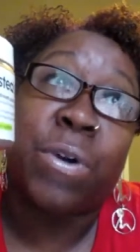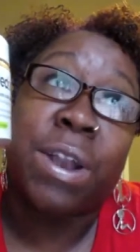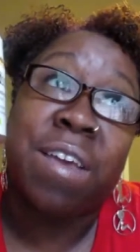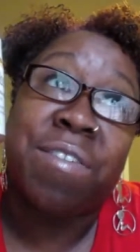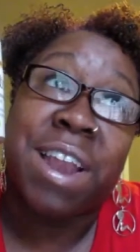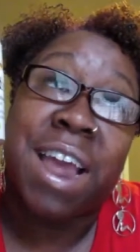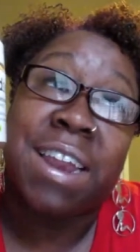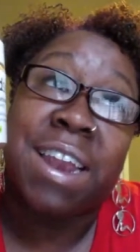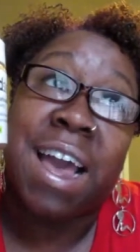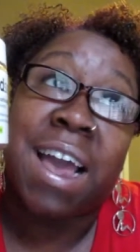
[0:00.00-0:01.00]
for
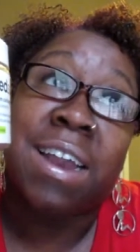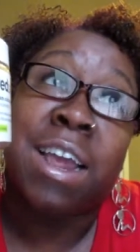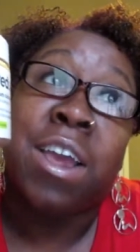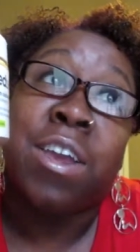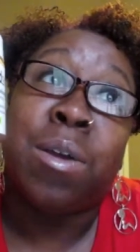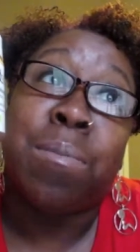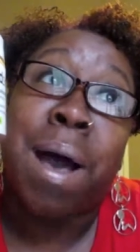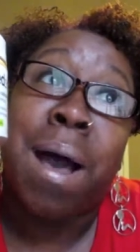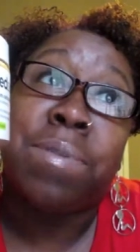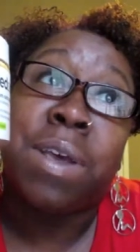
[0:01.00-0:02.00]
$11.99. Your
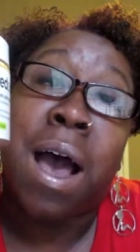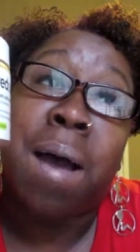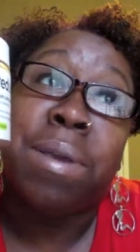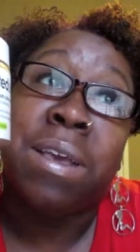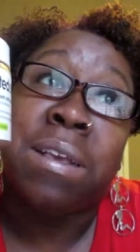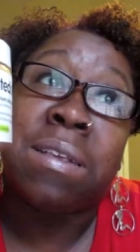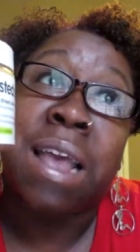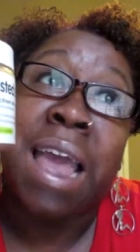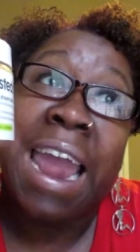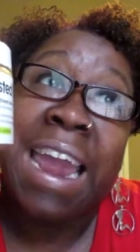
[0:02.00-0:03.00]
mop top
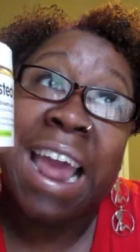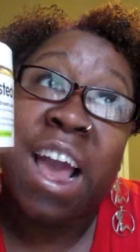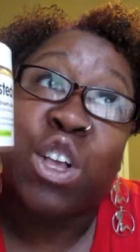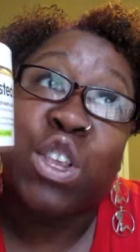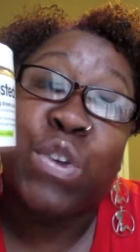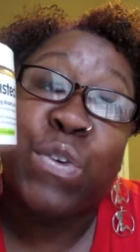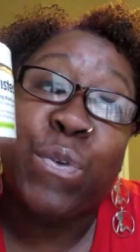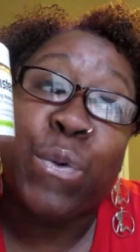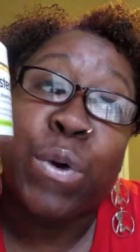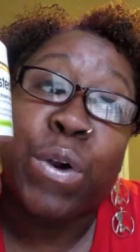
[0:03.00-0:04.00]
is an 8 ounce
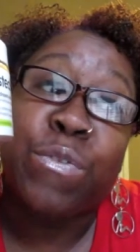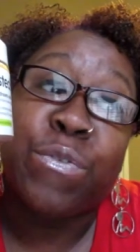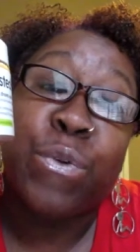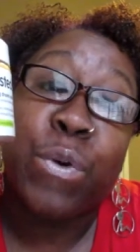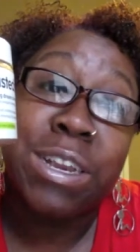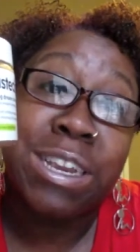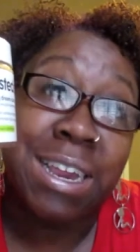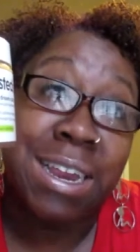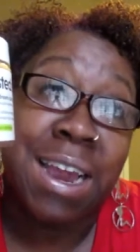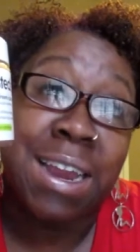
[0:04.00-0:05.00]
for
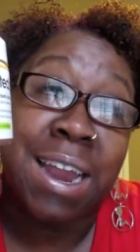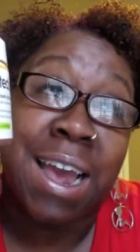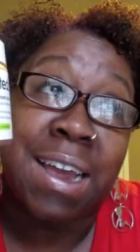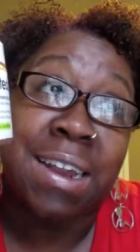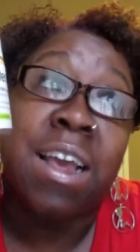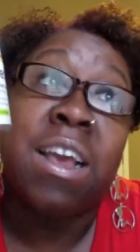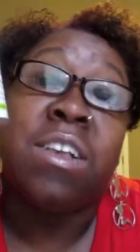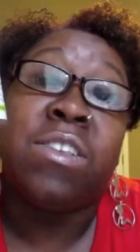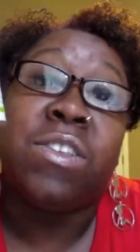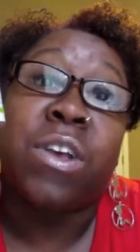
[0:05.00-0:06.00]
$14.99.
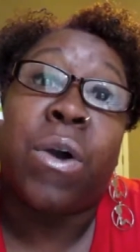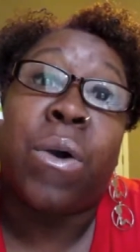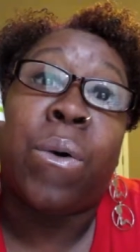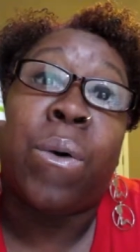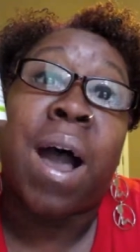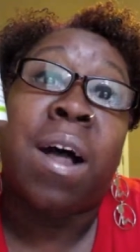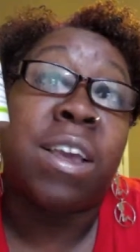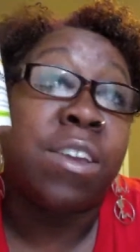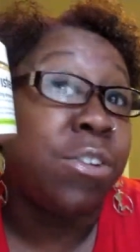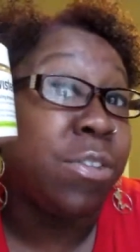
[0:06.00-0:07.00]
So I'll
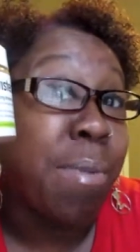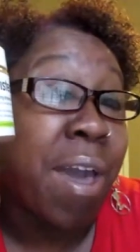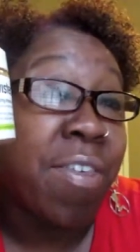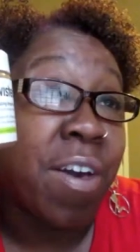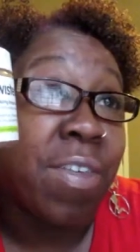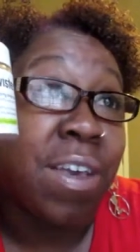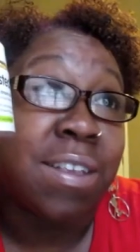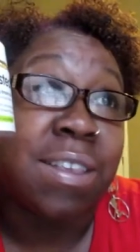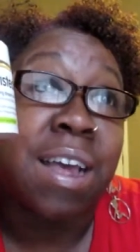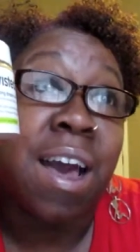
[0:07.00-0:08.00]
let you do the math on
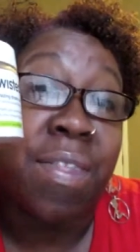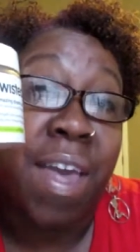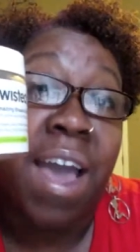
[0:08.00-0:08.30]
this, on